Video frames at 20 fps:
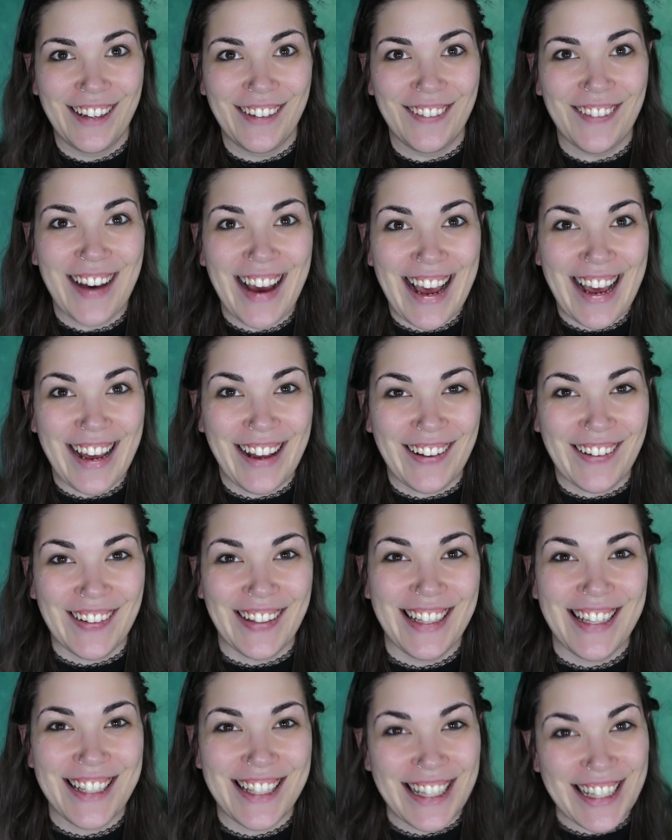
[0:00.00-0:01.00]
Wow,
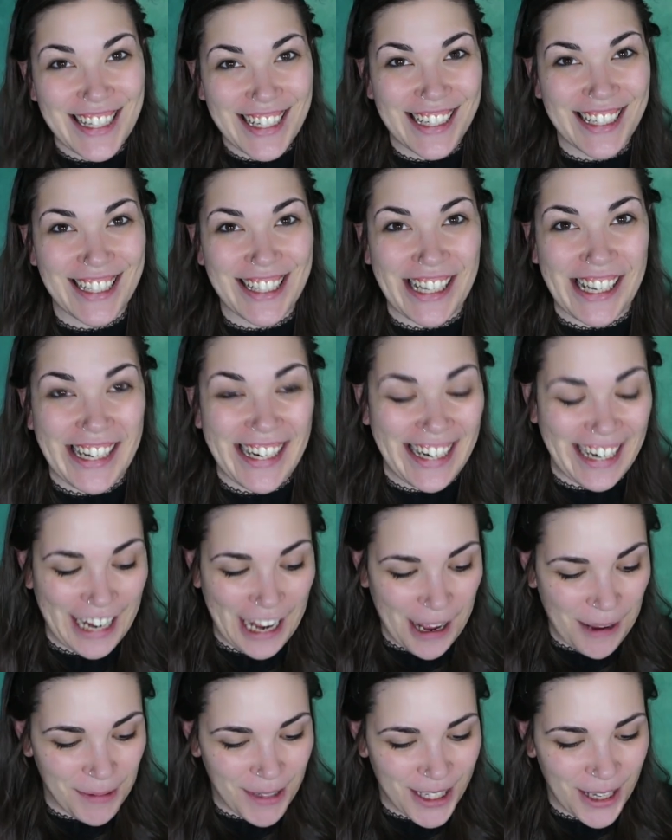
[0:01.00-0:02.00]
this is exciting.
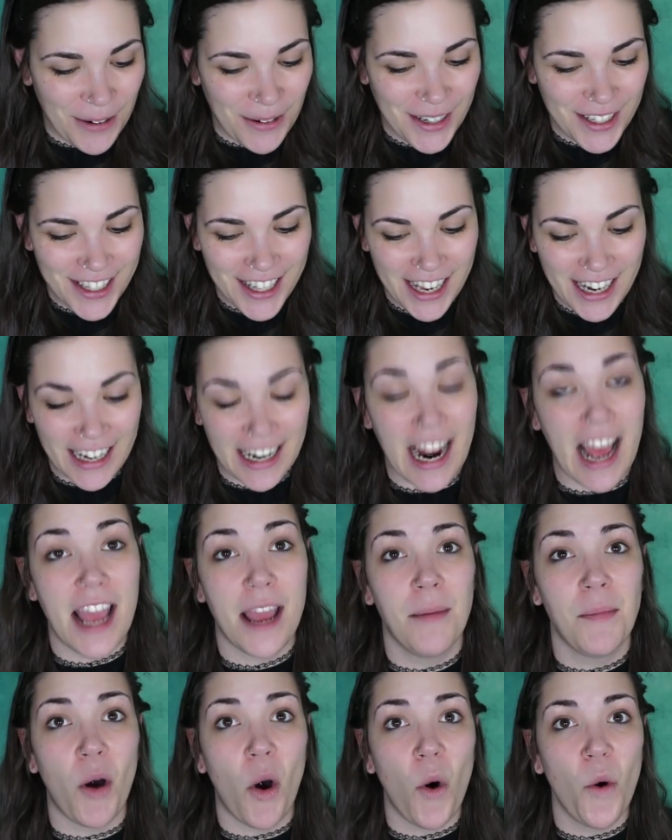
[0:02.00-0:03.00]
I'm so excited. I
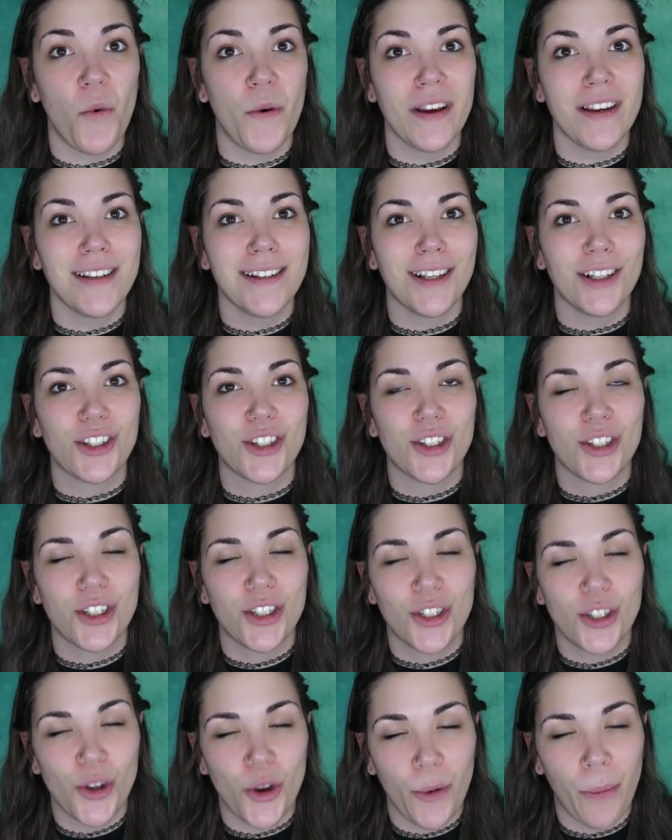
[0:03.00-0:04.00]
am always
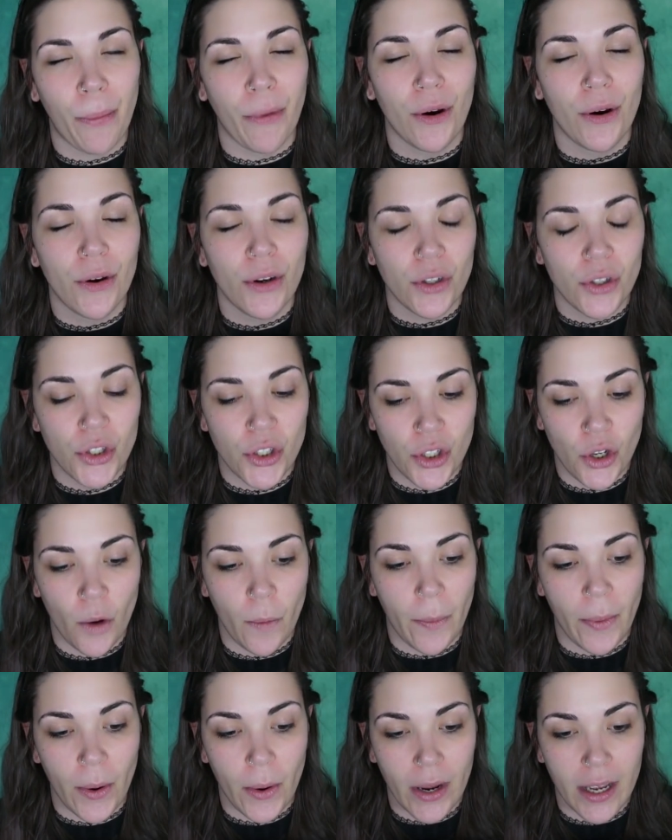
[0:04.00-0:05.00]
super,
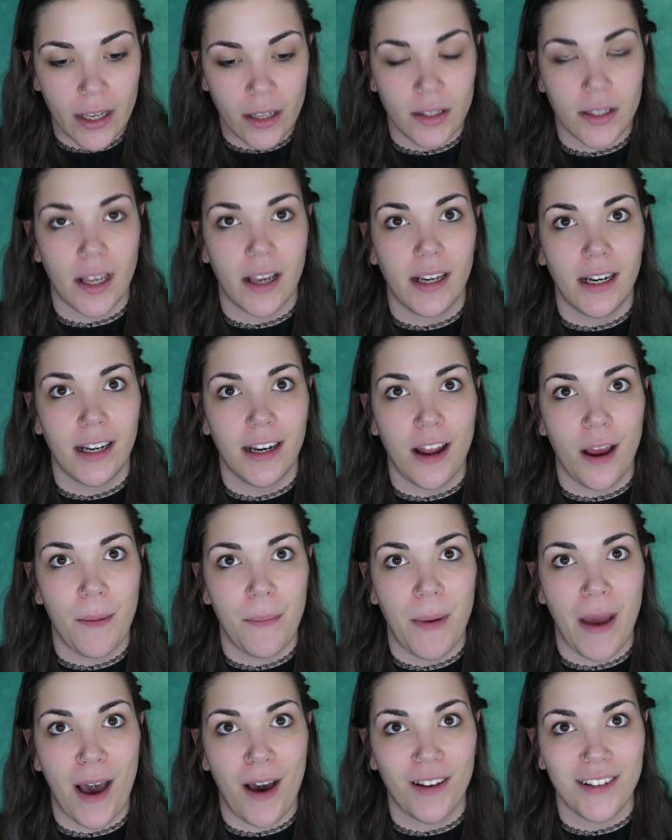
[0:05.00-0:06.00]
super excited
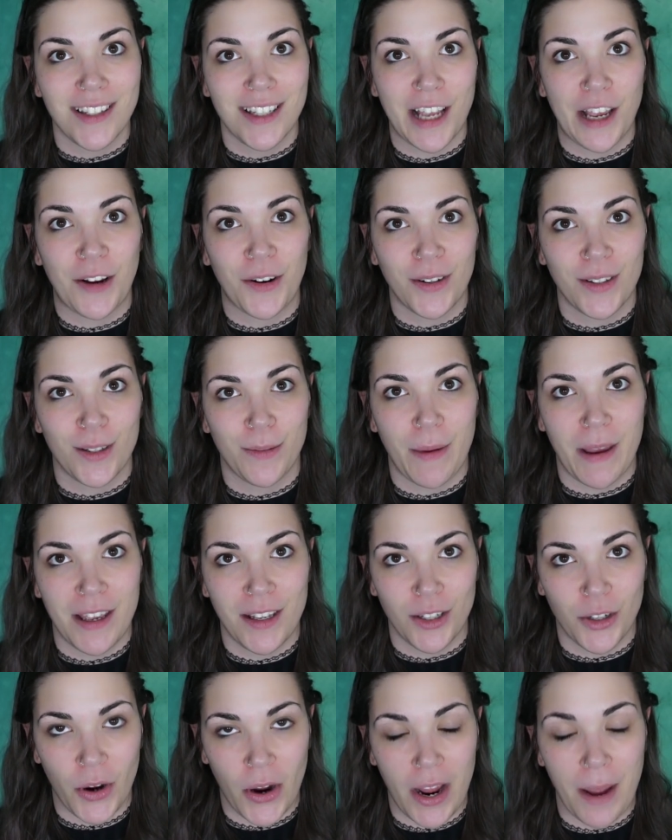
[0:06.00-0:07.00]
about Sacred
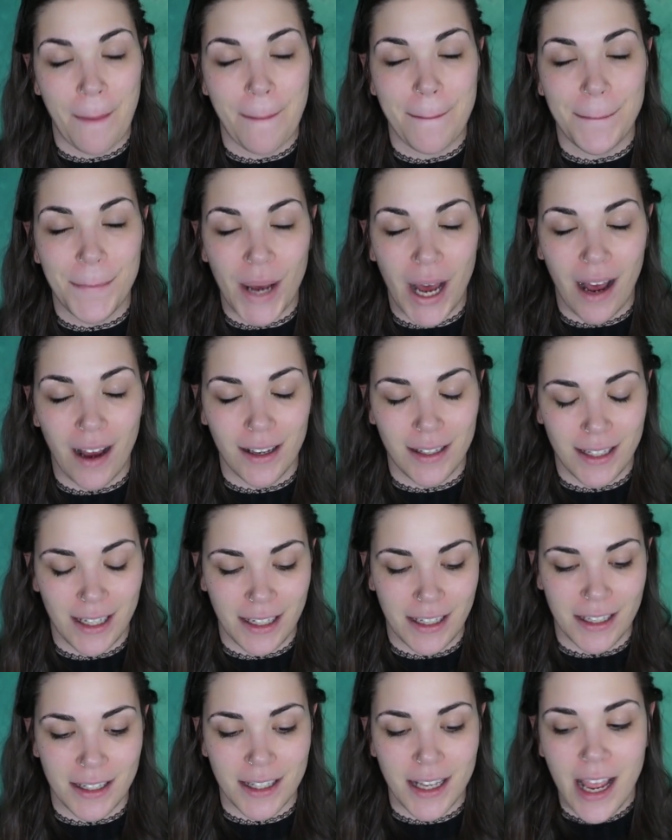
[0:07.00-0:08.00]
Space Crate
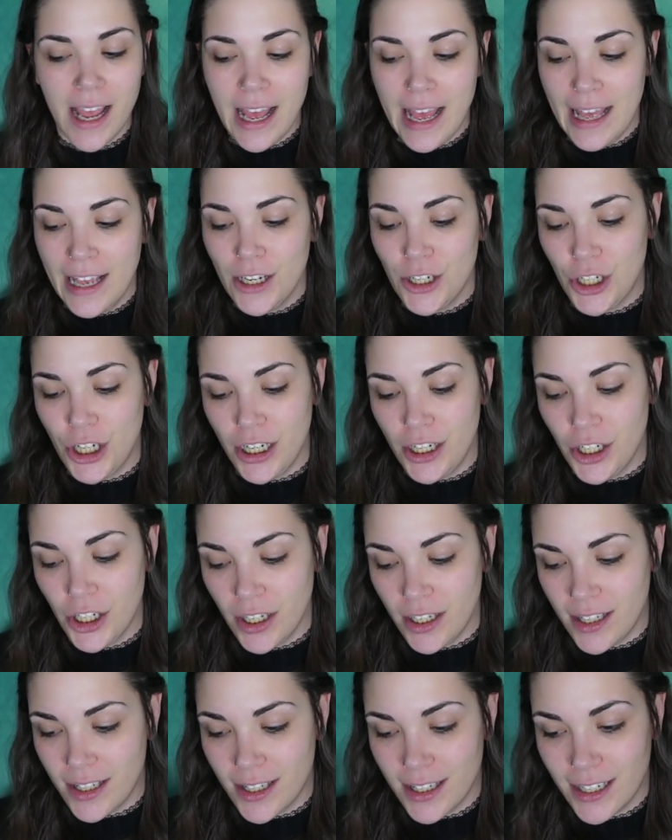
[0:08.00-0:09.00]
boxes. She
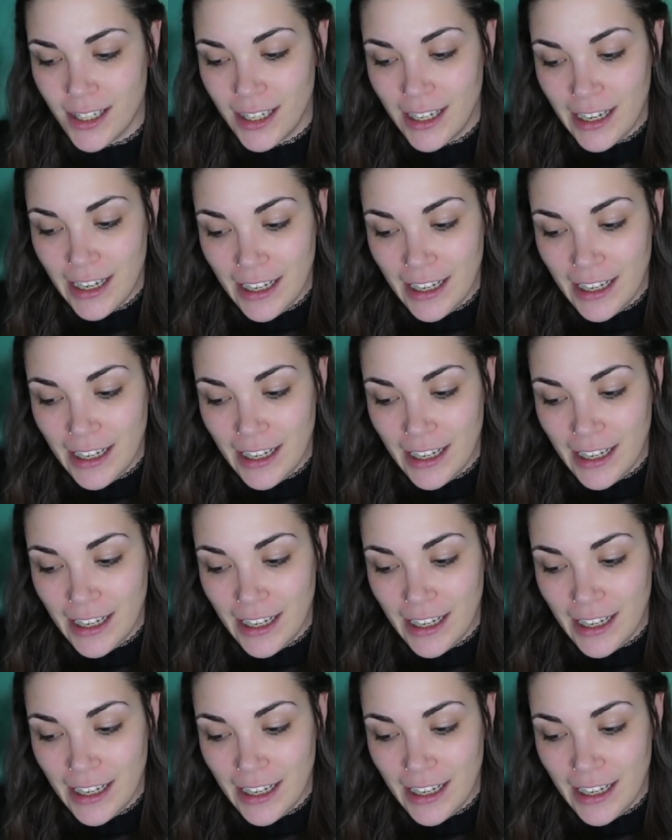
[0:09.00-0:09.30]
just...